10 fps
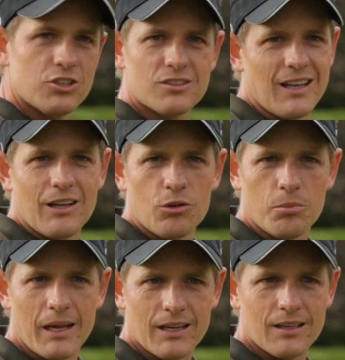just a
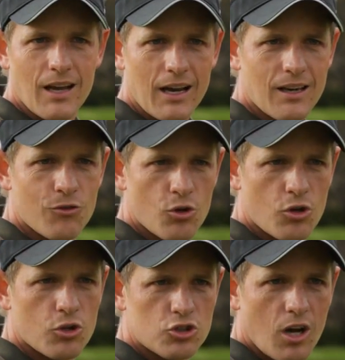little bit and give you
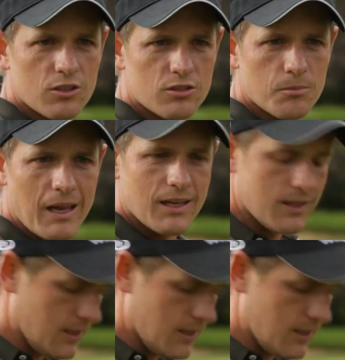a good chance of making